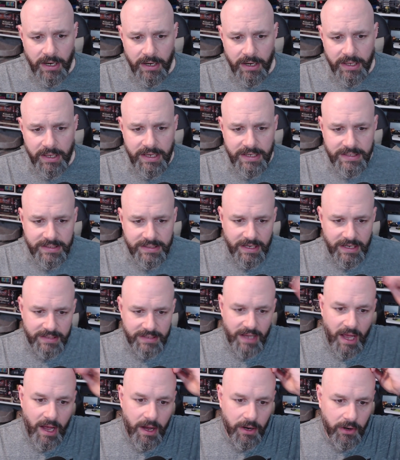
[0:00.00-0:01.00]
he
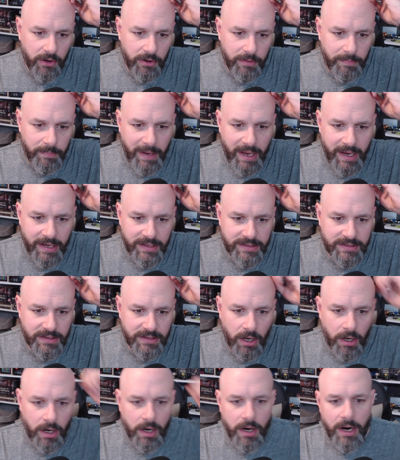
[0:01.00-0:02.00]
says Anker banks
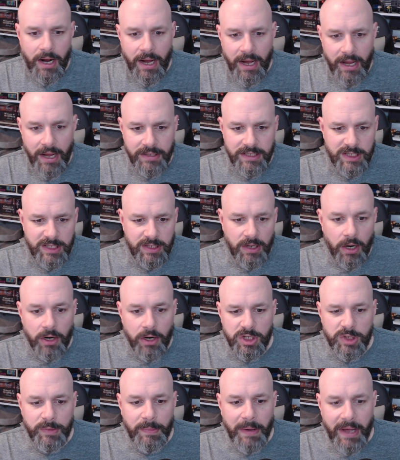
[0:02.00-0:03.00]

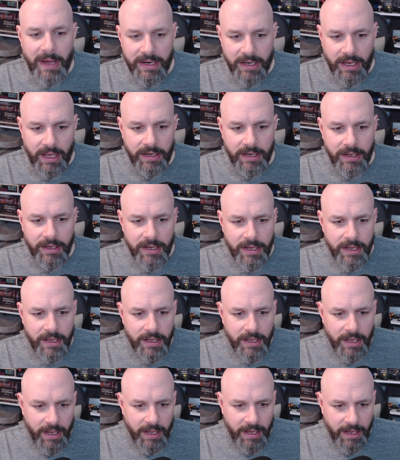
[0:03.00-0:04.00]
are spot on,
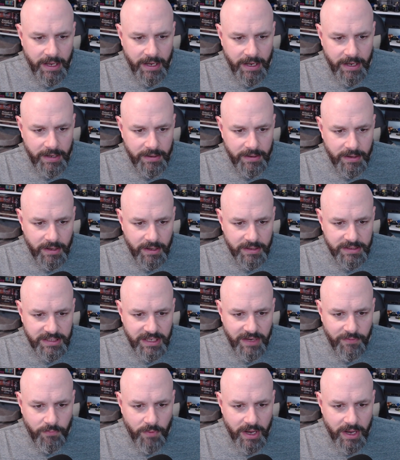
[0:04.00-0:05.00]
and
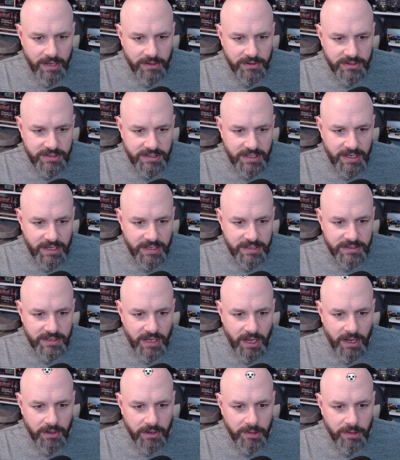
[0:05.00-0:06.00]
TF Wagner says
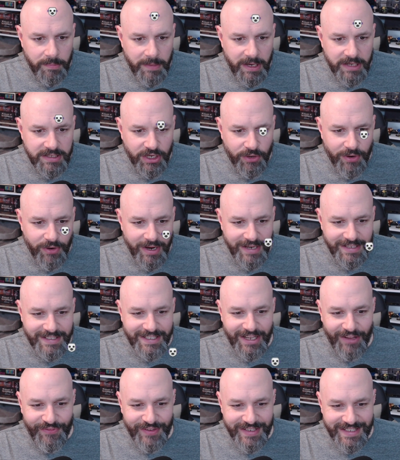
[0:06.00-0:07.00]
Anker makes a great
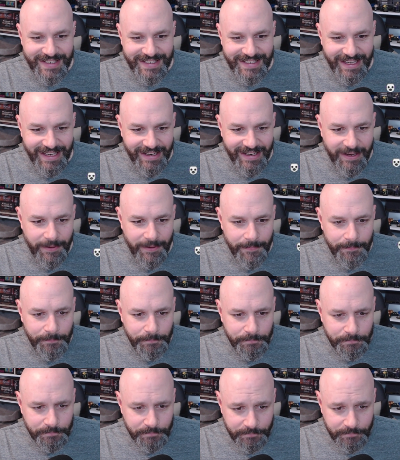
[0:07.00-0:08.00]
selfie stick.
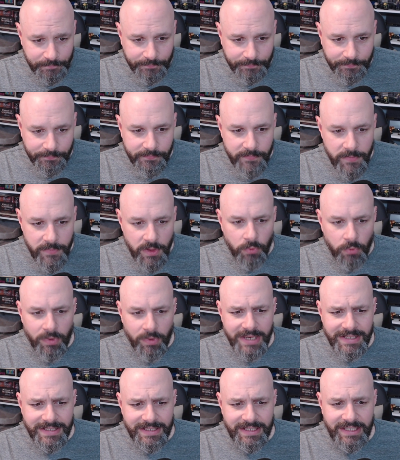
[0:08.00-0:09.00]

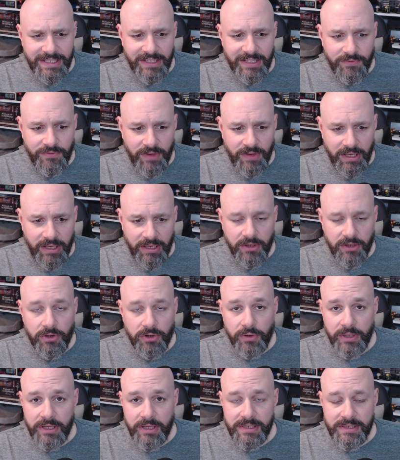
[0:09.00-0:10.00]
Res TV,
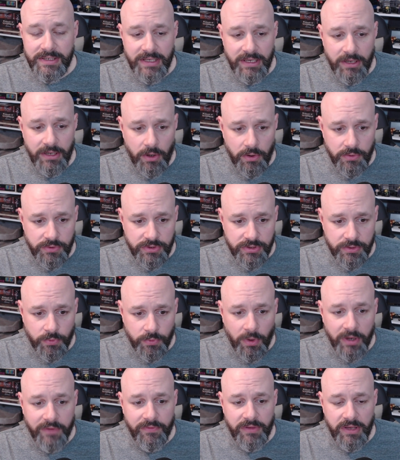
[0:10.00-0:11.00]
who is the host,
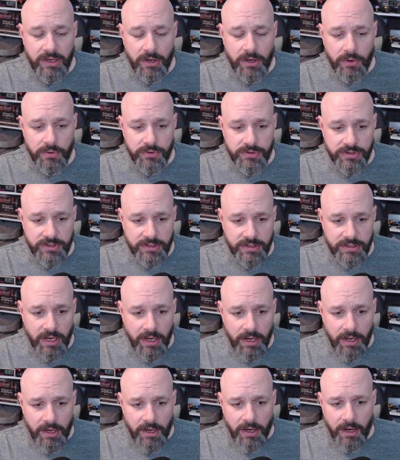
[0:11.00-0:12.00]
one of the hosts
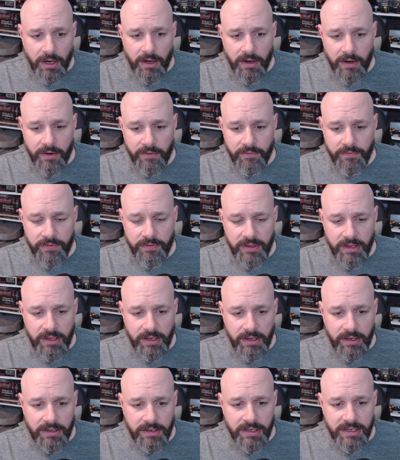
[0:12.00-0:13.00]
of
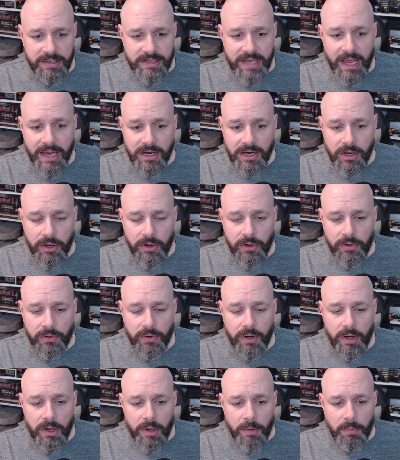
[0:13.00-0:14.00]
the
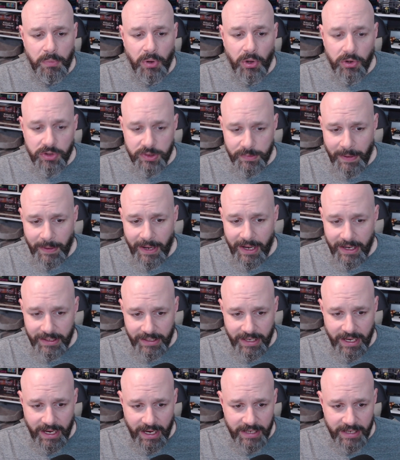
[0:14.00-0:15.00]
Nintendo Pulse
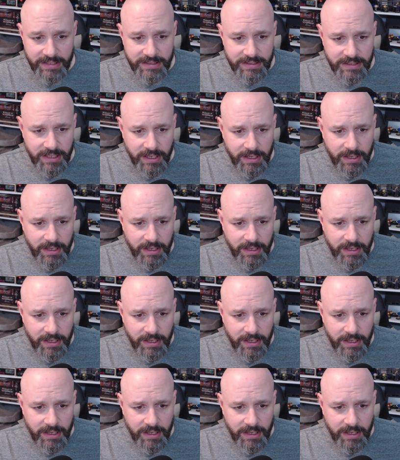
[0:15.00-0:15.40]
podcast,